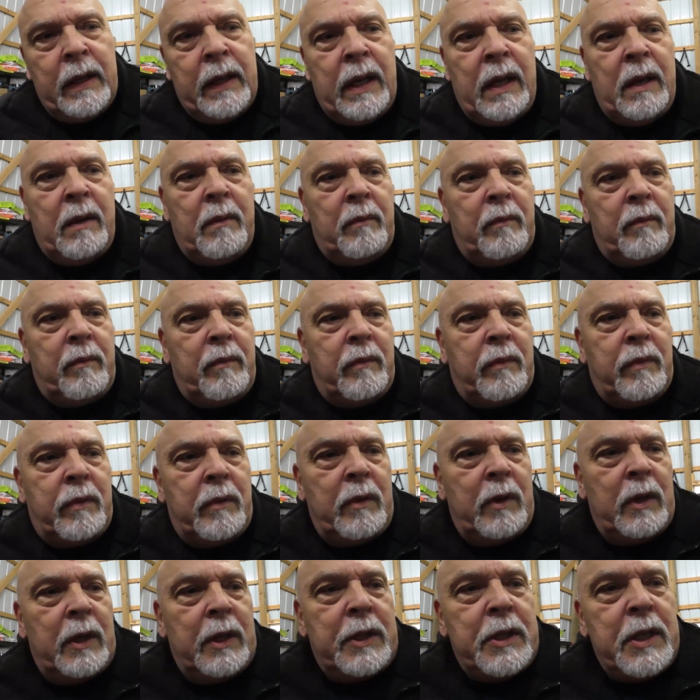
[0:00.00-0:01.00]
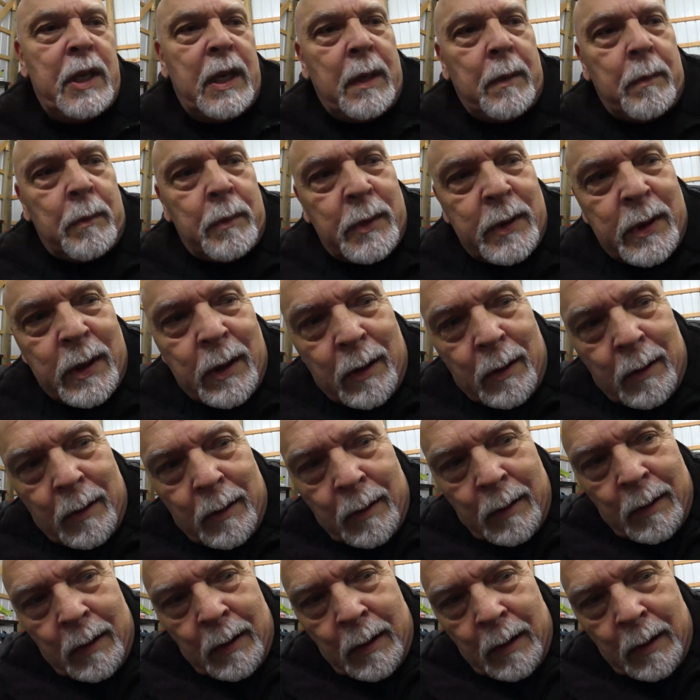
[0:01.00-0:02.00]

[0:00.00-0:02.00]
Get them really cheap. So.